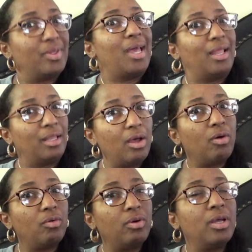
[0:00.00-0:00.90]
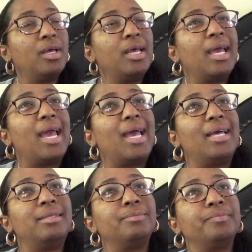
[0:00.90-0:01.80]
hello.
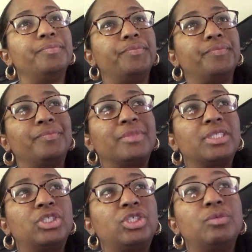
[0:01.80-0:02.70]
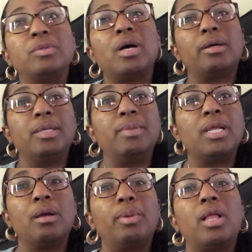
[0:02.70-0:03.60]
And she
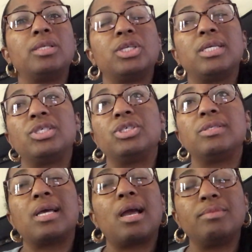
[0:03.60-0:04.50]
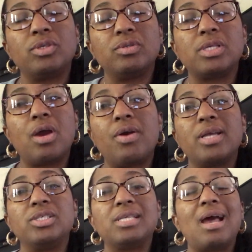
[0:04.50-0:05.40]
immediately apologized, and she's like, I'm so sorry,
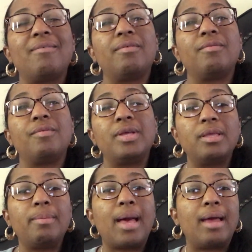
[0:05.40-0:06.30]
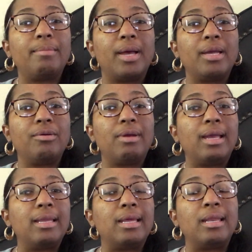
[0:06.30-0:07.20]
I just have a really bad
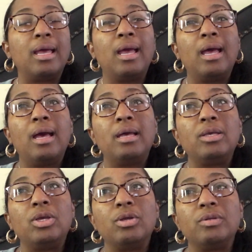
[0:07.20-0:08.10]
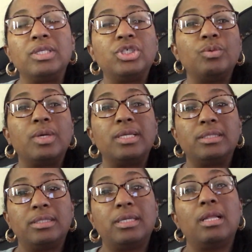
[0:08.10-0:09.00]
migraine. And then she went
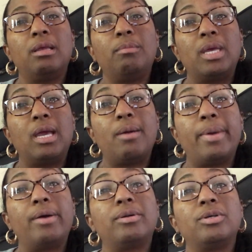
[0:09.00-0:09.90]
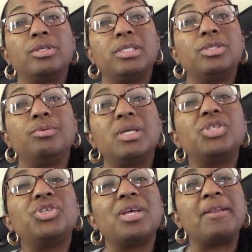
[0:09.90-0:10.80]
into telling me about her
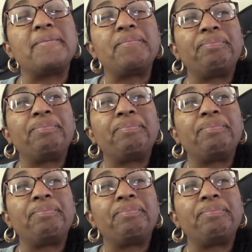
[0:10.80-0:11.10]
situation,